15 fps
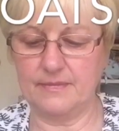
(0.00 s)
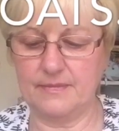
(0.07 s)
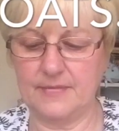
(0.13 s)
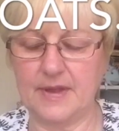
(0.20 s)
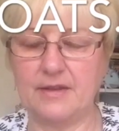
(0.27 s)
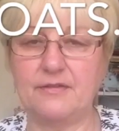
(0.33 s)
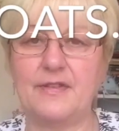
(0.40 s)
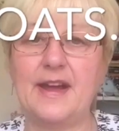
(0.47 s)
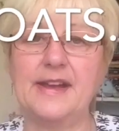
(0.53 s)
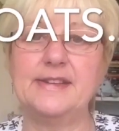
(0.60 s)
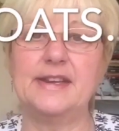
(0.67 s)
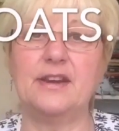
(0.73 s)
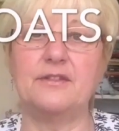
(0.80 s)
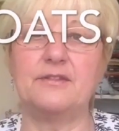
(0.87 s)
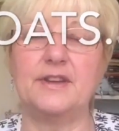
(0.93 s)
I'll find
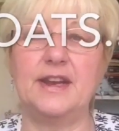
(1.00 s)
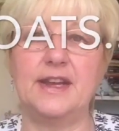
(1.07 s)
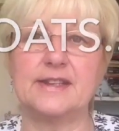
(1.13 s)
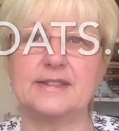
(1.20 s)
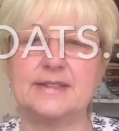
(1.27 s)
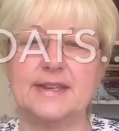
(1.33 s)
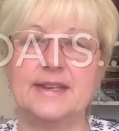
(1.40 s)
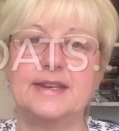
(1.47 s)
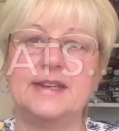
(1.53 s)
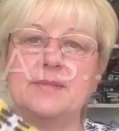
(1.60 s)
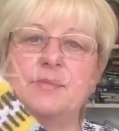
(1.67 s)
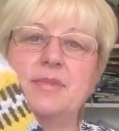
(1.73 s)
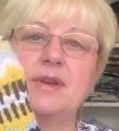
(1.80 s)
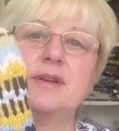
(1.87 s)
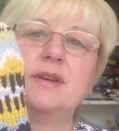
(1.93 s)
out for next time,
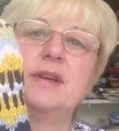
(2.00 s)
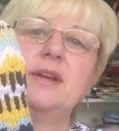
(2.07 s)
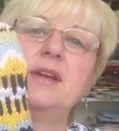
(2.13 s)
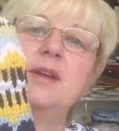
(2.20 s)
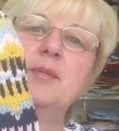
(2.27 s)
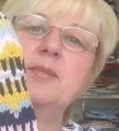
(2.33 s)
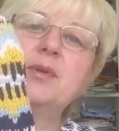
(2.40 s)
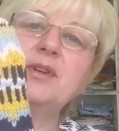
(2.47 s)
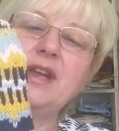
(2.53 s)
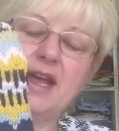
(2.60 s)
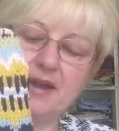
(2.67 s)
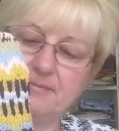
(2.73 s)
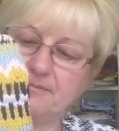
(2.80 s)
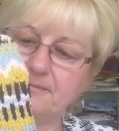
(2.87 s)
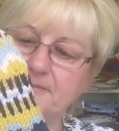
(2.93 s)
but yeah,
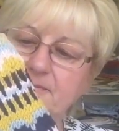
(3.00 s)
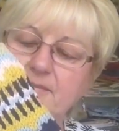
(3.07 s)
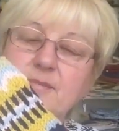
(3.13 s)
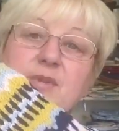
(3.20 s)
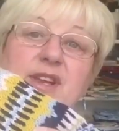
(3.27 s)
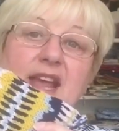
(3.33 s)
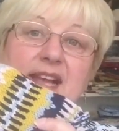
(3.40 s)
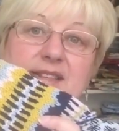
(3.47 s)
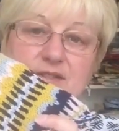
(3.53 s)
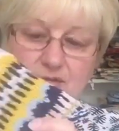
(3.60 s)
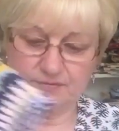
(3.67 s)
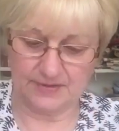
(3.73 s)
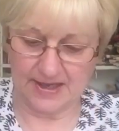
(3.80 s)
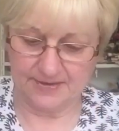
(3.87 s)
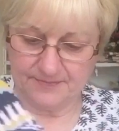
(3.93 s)
it's
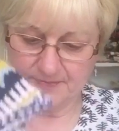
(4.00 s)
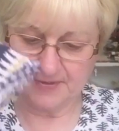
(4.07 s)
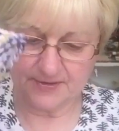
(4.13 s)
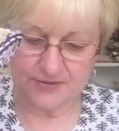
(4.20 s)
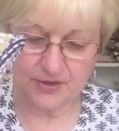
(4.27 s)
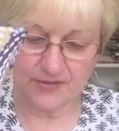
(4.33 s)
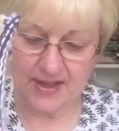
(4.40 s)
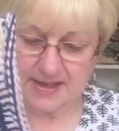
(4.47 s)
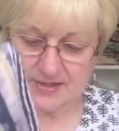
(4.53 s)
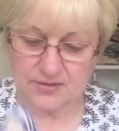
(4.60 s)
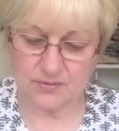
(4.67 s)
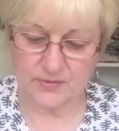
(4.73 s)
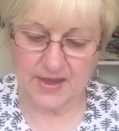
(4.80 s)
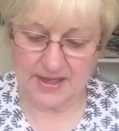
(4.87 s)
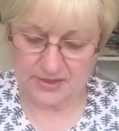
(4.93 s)
lovely. So
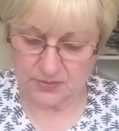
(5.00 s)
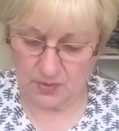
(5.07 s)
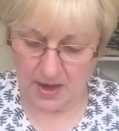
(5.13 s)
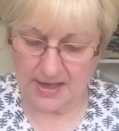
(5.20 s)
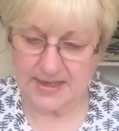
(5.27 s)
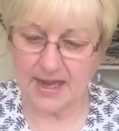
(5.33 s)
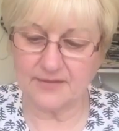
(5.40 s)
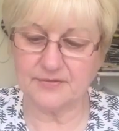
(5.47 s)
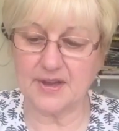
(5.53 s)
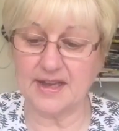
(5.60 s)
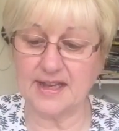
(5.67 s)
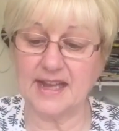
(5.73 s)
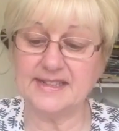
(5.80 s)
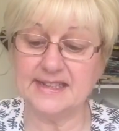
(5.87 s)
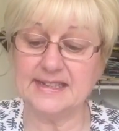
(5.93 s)
that's what I have.
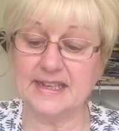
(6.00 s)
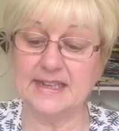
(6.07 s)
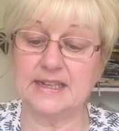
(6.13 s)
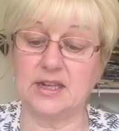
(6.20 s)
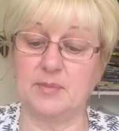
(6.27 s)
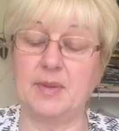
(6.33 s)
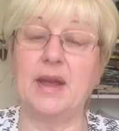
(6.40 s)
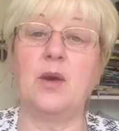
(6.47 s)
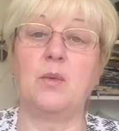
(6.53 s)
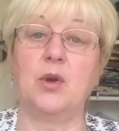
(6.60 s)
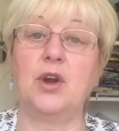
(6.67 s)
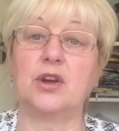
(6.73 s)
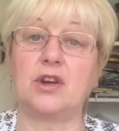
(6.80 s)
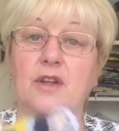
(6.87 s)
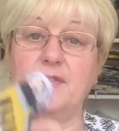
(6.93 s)
I did a little bit of
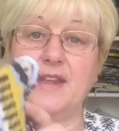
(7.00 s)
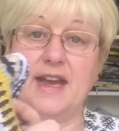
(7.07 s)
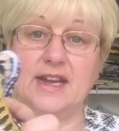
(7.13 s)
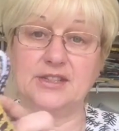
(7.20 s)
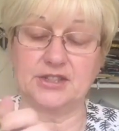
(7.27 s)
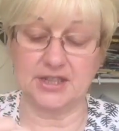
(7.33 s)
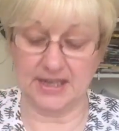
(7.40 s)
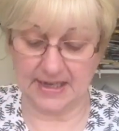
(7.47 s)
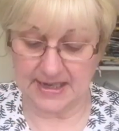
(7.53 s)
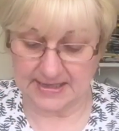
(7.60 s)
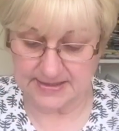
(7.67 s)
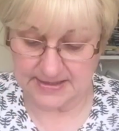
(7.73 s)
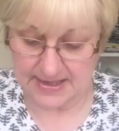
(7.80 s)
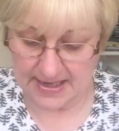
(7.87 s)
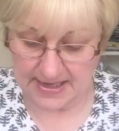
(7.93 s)
work on that actually
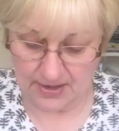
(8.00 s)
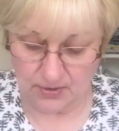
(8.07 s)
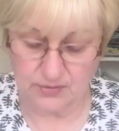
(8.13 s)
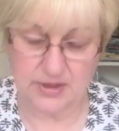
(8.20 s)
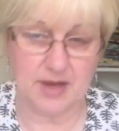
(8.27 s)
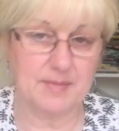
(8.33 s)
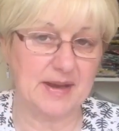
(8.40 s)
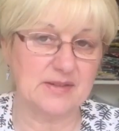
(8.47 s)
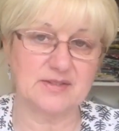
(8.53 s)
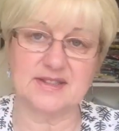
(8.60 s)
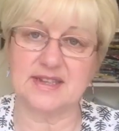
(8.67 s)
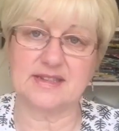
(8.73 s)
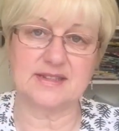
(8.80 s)
last night, only about 6 or